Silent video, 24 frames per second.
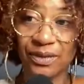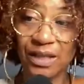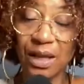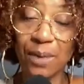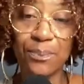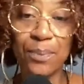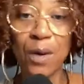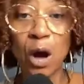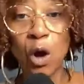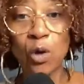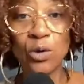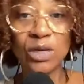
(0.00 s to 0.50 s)
the
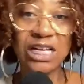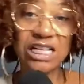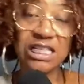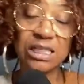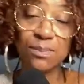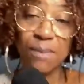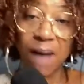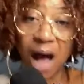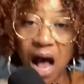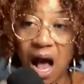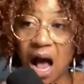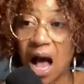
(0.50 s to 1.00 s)

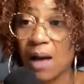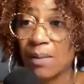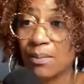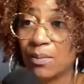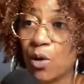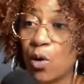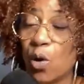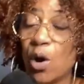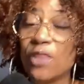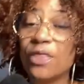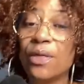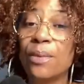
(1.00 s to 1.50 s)
bonus
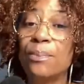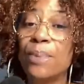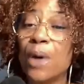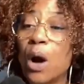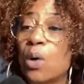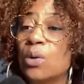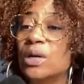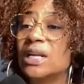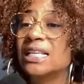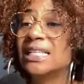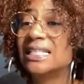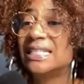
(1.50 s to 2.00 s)
mom, or the
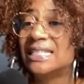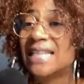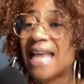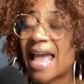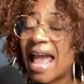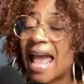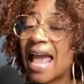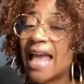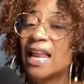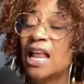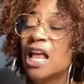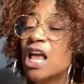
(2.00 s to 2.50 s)
bonus
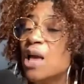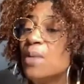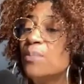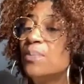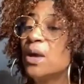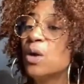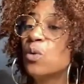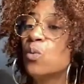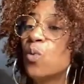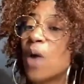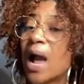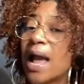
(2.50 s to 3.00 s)
dad
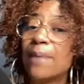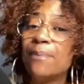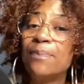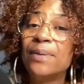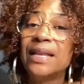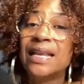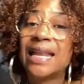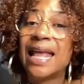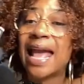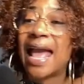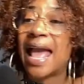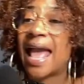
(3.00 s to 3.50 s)
been
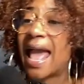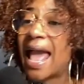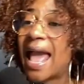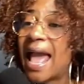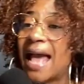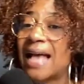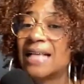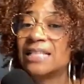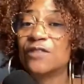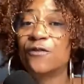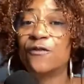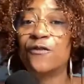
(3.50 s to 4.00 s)
wiping their
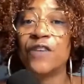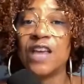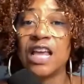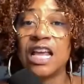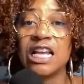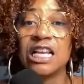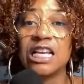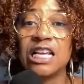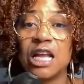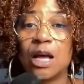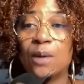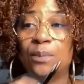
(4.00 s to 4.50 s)
ass,
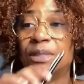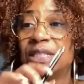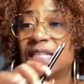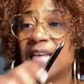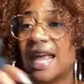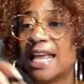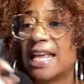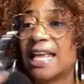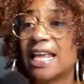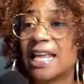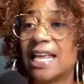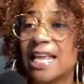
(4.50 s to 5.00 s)
feeding them,
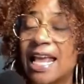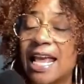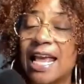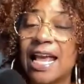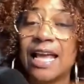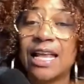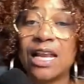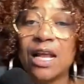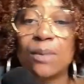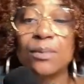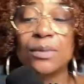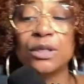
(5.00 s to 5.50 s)
taking
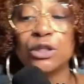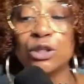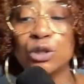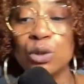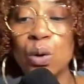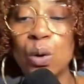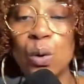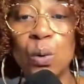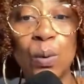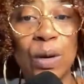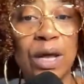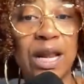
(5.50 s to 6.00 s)
care of them, and
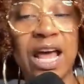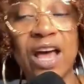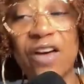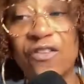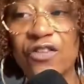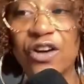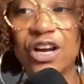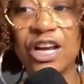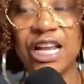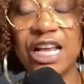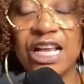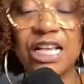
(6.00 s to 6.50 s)
doing
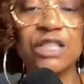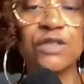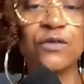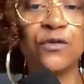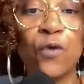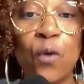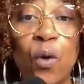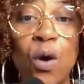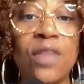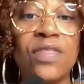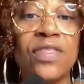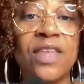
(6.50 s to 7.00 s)
whatever it is
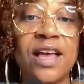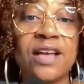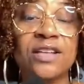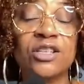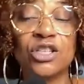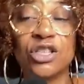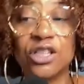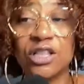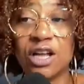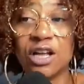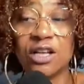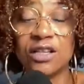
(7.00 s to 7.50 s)
for
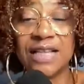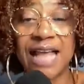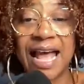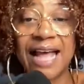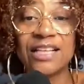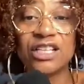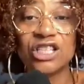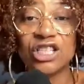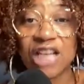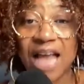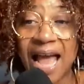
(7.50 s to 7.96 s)
that